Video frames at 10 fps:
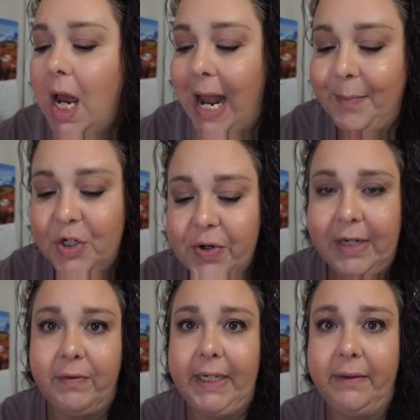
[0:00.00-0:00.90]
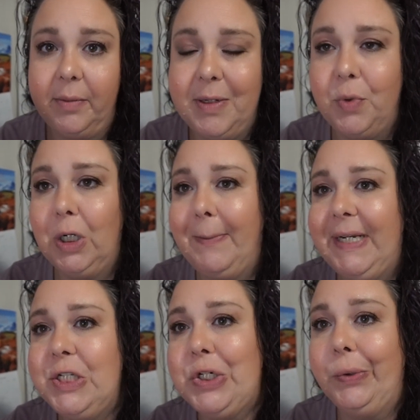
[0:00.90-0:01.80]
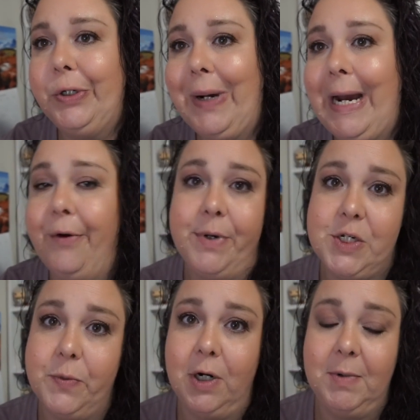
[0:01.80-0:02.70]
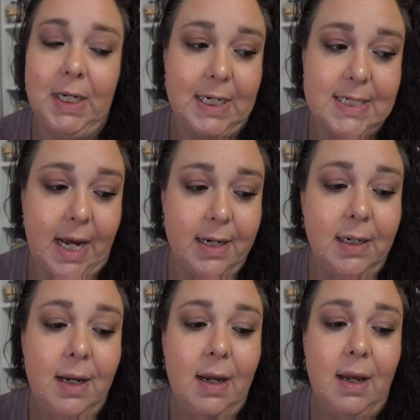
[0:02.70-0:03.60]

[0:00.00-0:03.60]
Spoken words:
I'm going to try to write a little bit more, but I don't know how much more I'm going to get done.